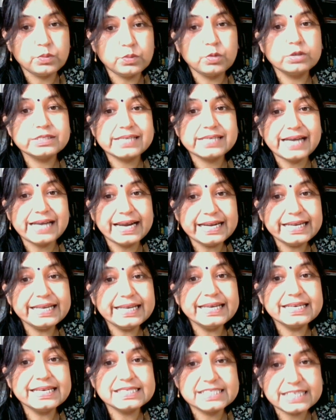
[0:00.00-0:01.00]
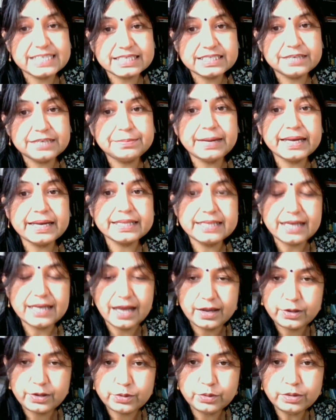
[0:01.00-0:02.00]
was rightly rejected by the
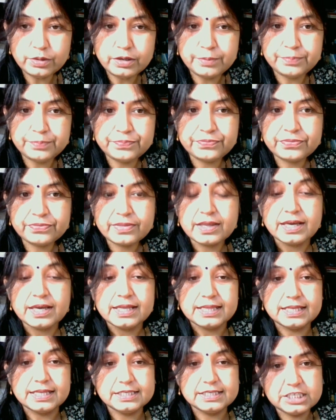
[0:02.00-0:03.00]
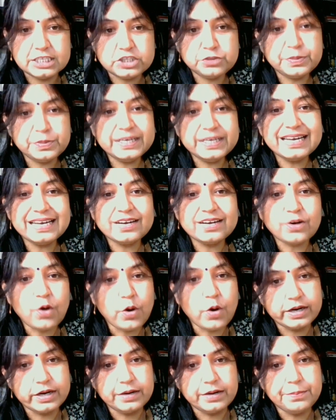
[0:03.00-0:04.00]
High Court. The judgment and
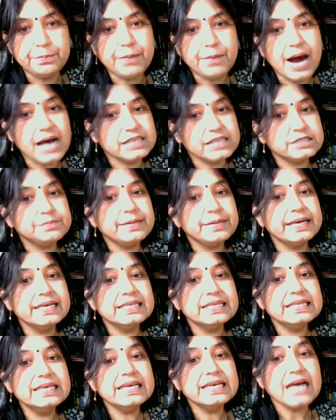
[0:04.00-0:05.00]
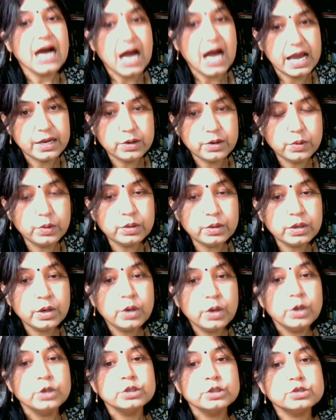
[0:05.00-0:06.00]
order passed by the High
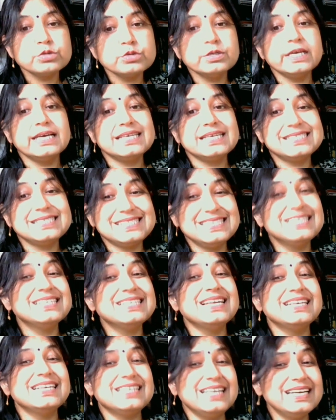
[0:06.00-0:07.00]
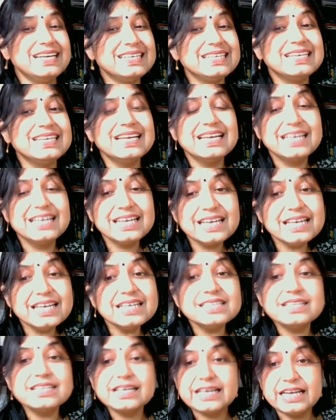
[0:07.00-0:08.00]
Court to the extent that it
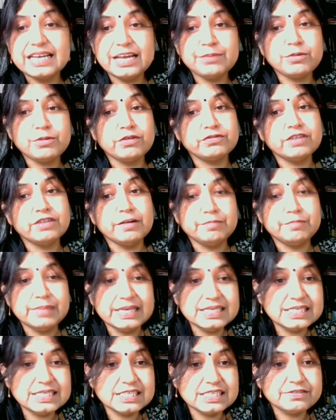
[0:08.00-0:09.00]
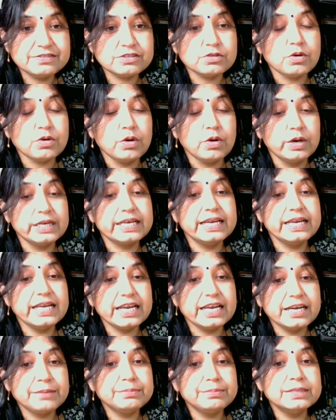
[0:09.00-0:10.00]
decreed the claim of the plaintiffs on
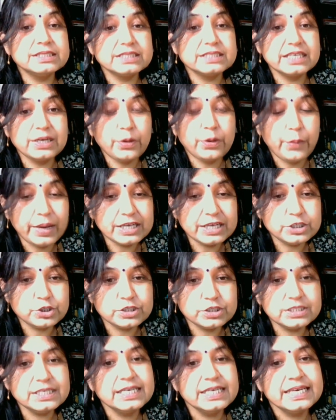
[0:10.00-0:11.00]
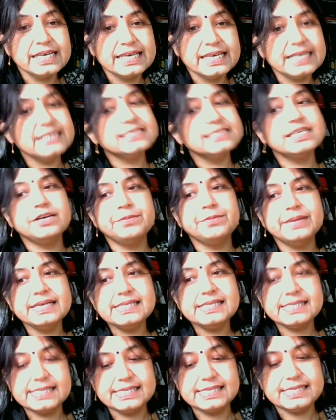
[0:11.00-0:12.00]
KILA numbers in question is hereby
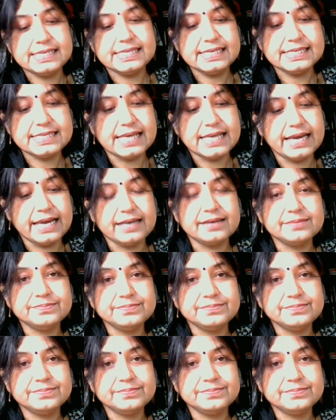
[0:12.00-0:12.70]
set aside.